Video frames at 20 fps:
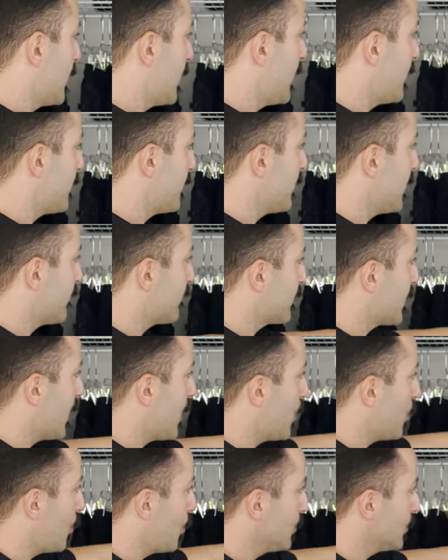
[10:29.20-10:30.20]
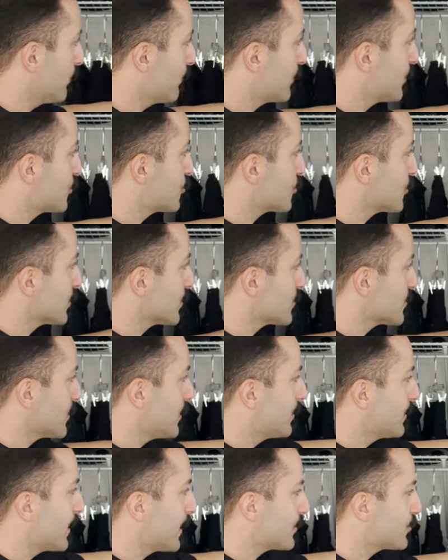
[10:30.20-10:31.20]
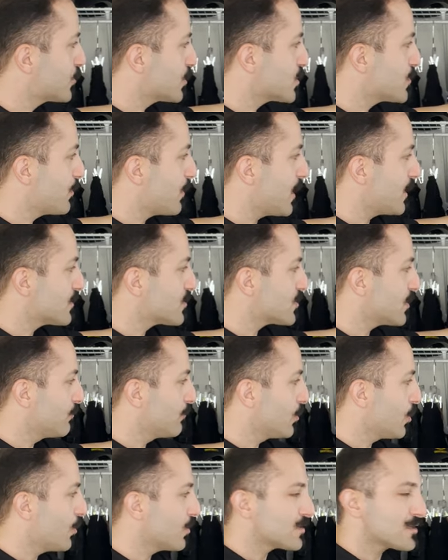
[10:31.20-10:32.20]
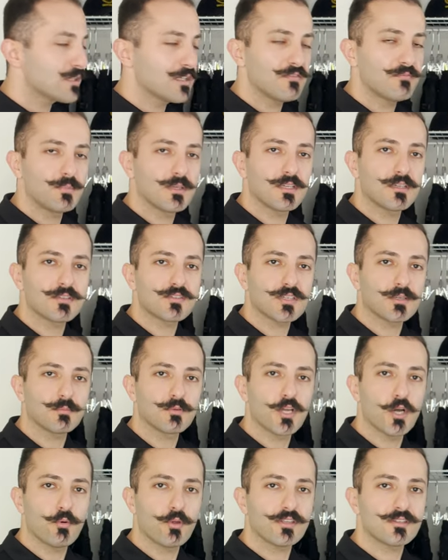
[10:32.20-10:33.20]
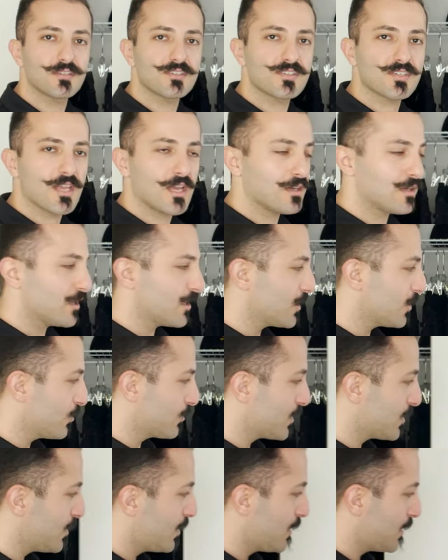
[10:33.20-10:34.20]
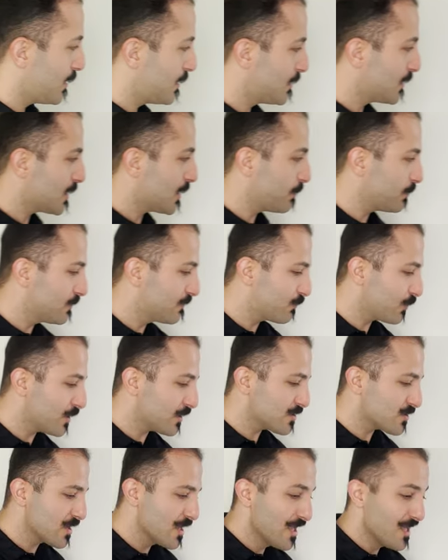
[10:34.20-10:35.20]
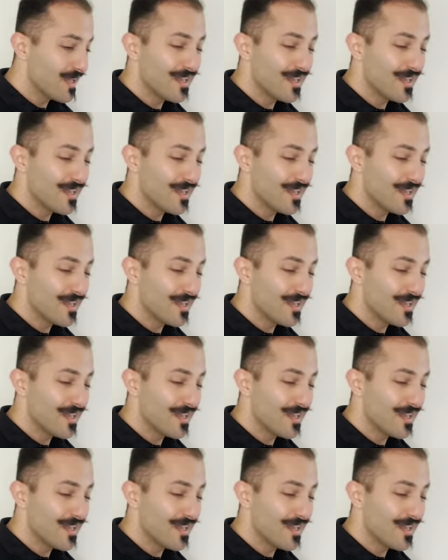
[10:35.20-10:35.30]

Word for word: And then I've got all of these shirts. And then I just bought some long sleeve because I'm going to San Diego in, uh, in a couple of weeks.